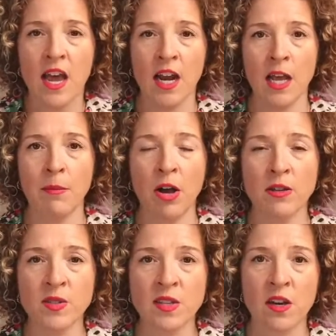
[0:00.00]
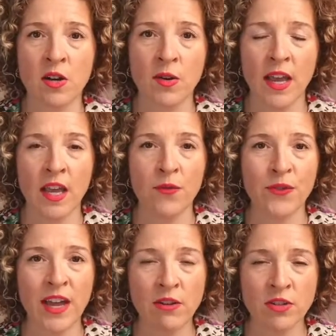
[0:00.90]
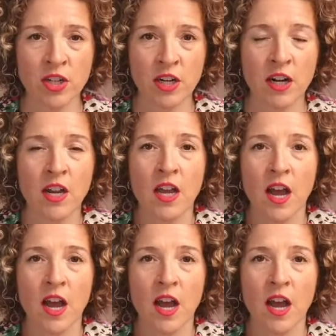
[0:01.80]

and I'm also a founder